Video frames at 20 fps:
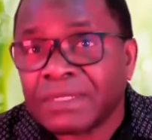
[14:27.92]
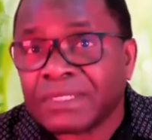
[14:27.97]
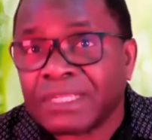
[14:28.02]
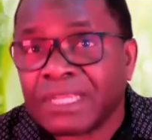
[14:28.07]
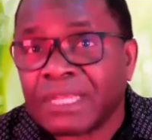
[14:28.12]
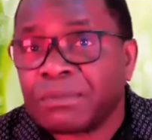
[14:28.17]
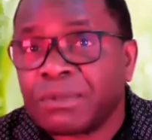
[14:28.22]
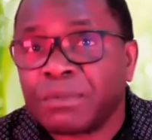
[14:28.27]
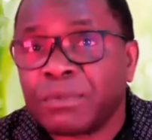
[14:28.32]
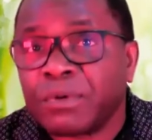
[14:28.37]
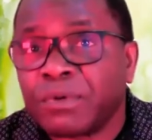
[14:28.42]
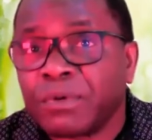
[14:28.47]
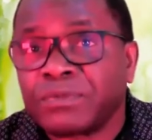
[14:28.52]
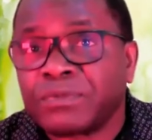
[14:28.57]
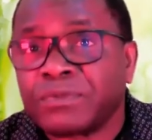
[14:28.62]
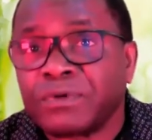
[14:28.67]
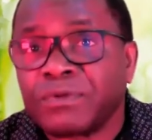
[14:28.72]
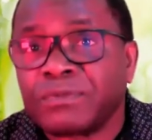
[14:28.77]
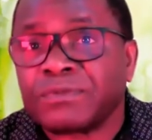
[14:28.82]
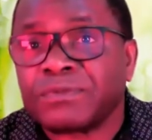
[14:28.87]
capable
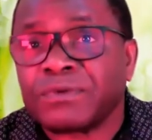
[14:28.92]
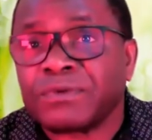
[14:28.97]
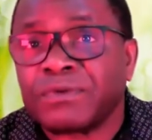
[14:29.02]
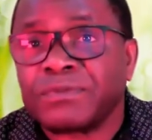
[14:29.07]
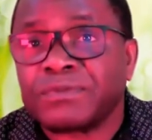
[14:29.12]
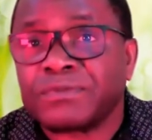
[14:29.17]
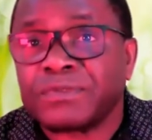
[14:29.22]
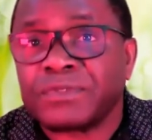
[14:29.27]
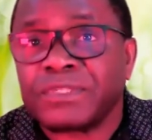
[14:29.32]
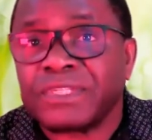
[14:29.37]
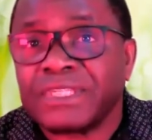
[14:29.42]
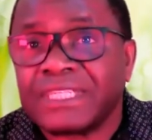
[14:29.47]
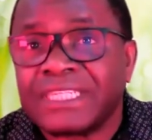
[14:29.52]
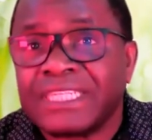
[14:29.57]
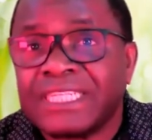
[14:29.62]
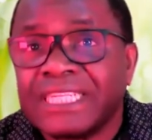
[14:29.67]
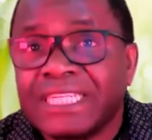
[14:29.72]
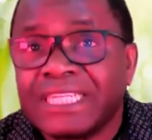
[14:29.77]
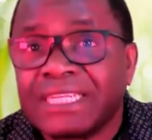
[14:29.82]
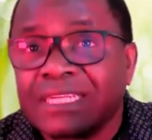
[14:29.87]
of, of, of
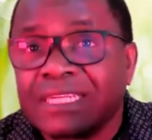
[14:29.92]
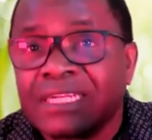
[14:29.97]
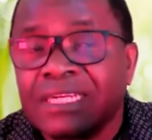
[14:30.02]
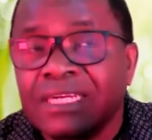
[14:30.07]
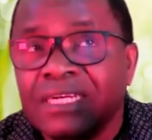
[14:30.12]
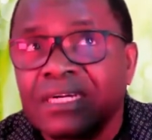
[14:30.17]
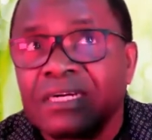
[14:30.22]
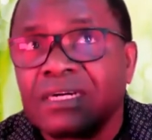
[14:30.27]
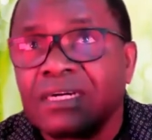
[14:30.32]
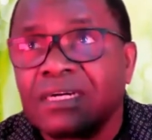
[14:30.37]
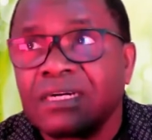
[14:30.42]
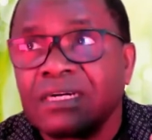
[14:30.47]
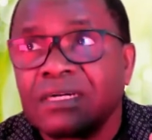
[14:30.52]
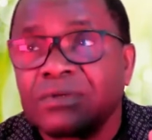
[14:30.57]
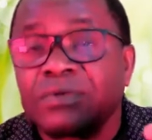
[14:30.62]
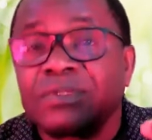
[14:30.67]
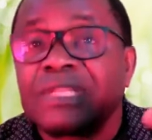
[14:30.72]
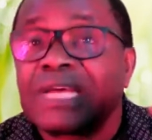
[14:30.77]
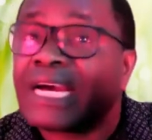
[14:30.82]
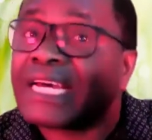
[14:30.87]
dealing uh,
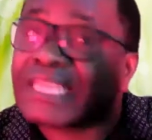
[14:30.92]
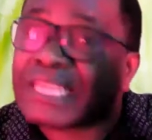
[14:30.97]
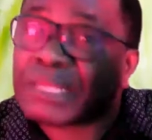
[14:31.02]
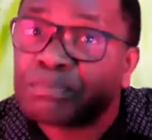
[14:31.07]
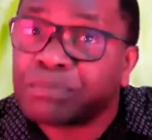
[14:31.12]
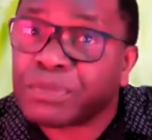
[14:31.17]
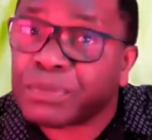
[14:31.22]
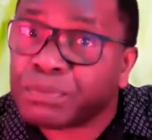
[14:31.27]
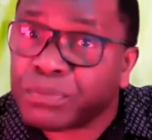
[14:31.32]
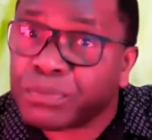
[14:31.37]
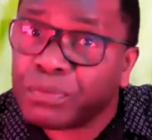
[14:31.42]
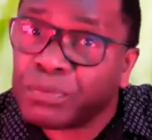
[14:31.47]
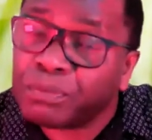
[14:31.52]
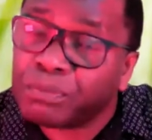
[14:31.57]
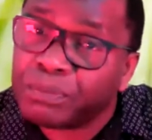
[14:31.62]
with other people,